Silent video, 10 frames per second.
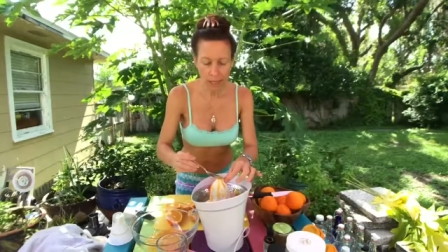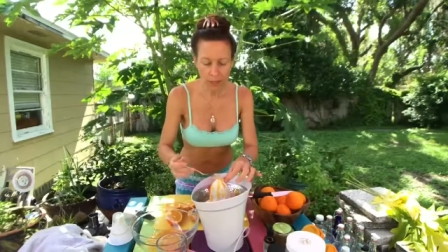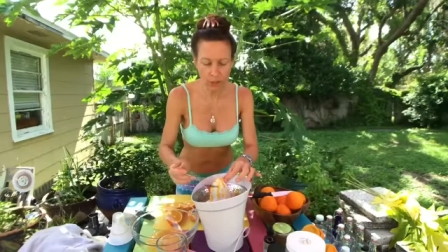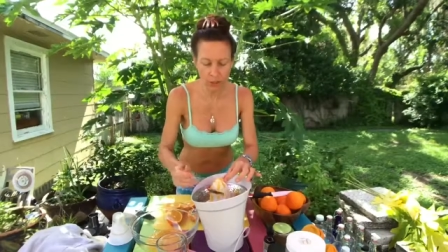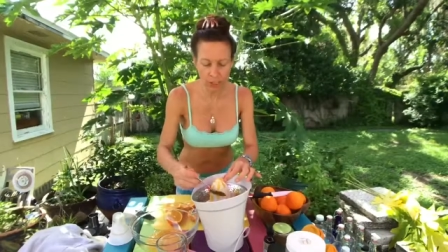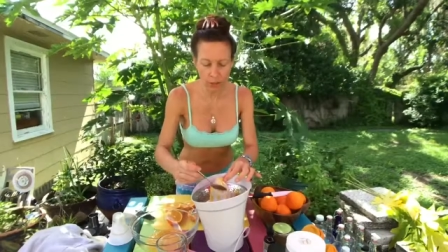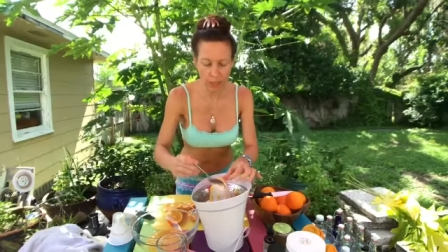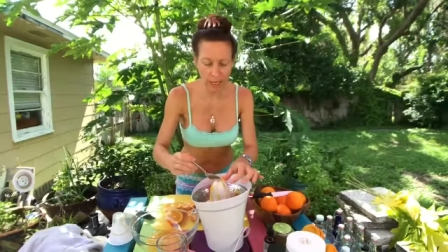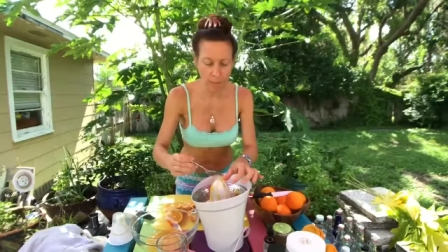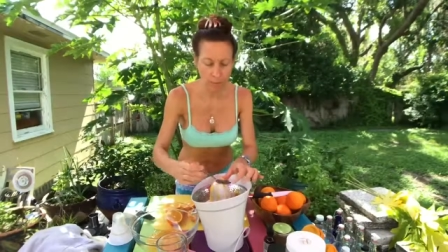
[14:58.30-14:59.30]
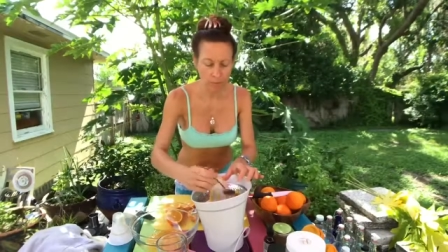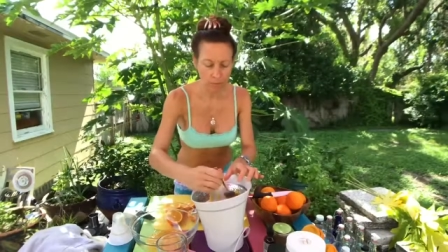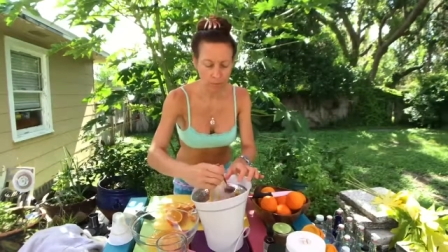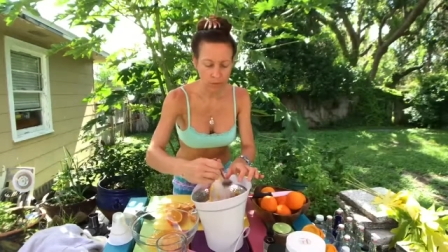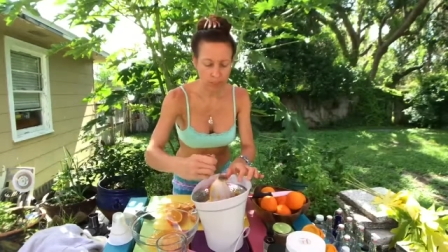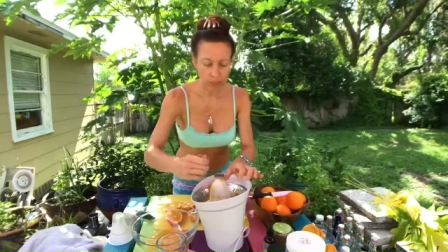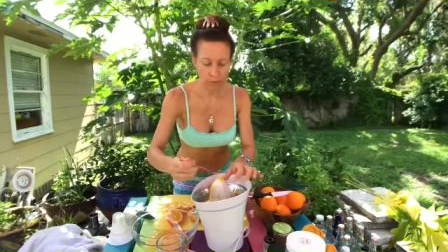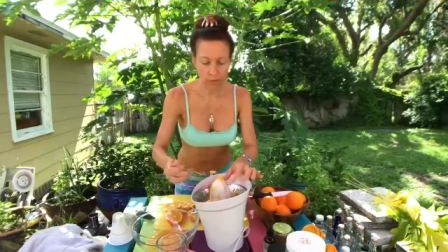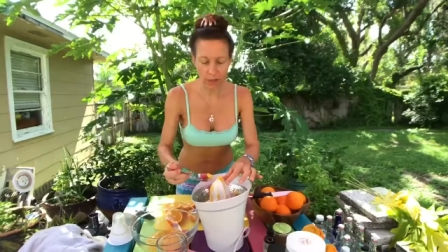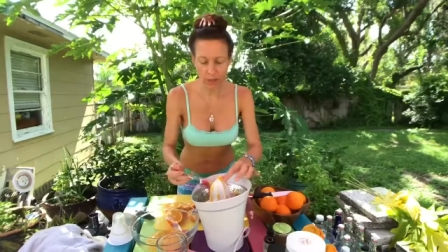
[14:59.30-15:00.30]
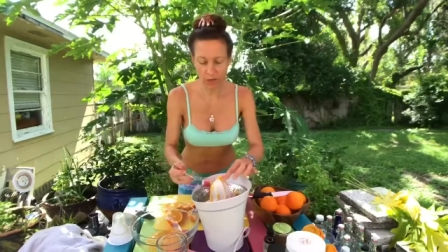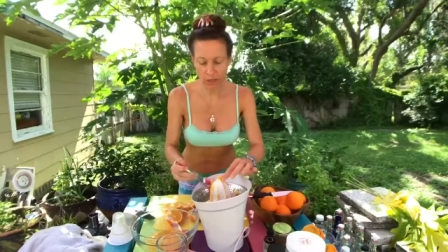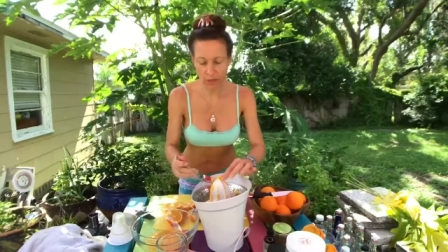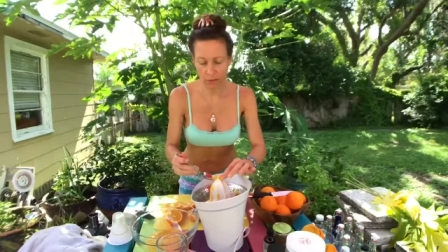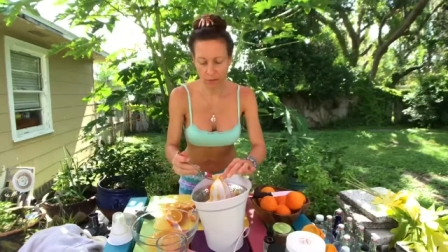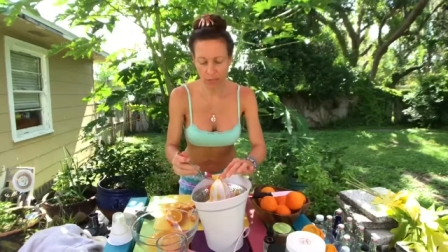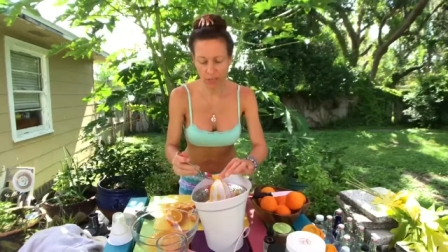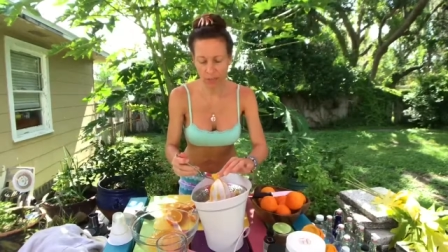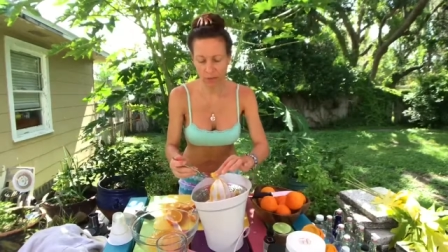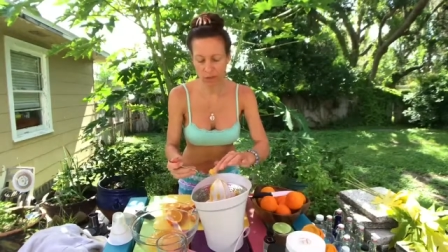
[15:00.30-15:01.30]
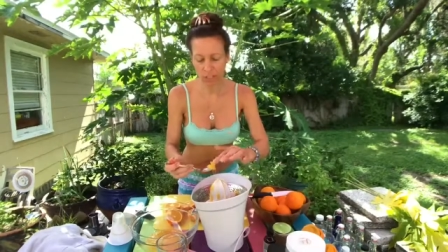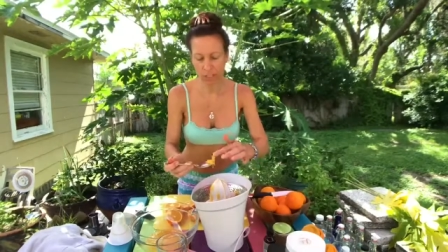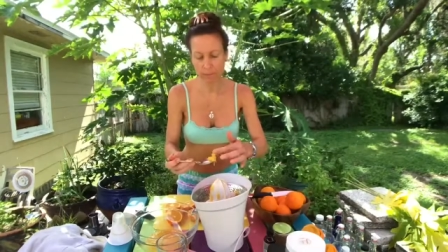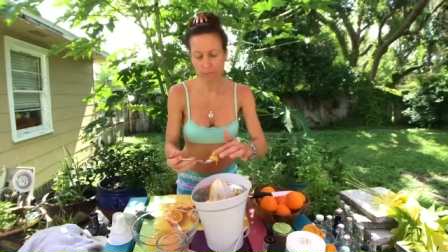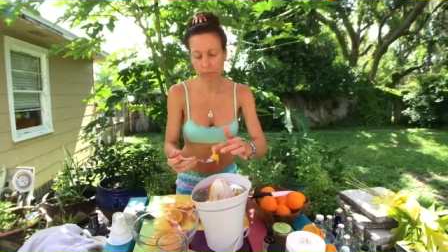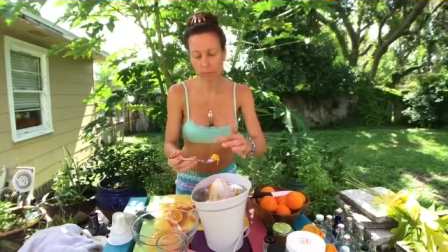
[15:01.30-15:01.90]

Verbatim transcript: It's a great way to get some fresh vitamin C.